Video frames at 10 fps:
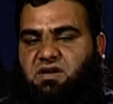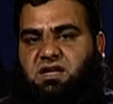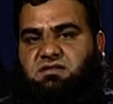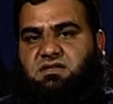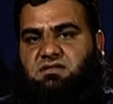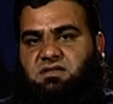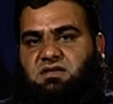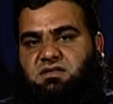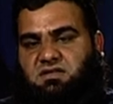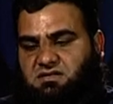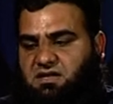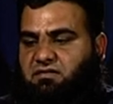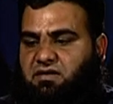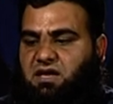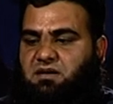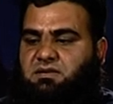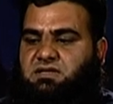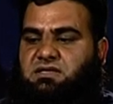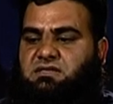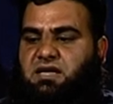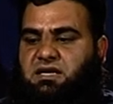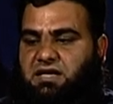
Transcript: are accessing the same variables inside